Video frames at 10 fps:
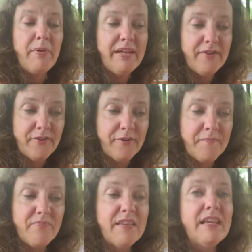
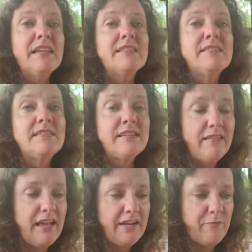Peter,
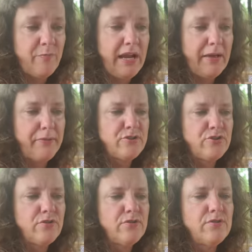still out of breath,
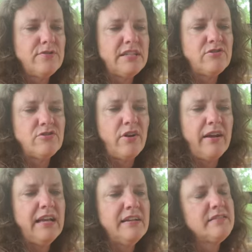turned and saw
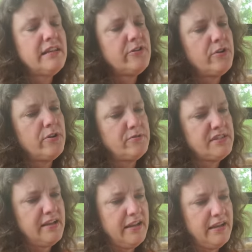Aslan
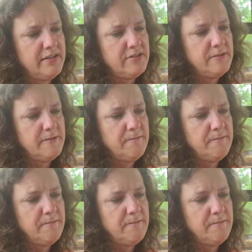close at hand.